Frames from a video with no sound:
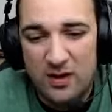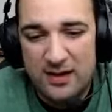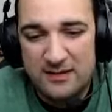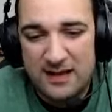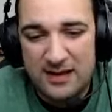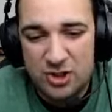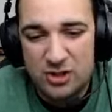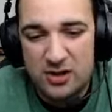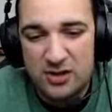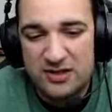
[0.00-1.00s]
in that
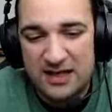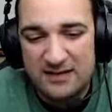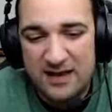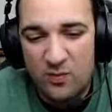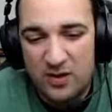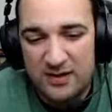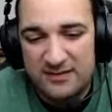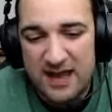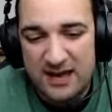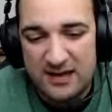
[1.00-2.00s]
charge, in that one
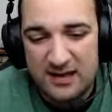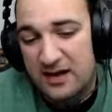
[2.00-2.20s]
attack.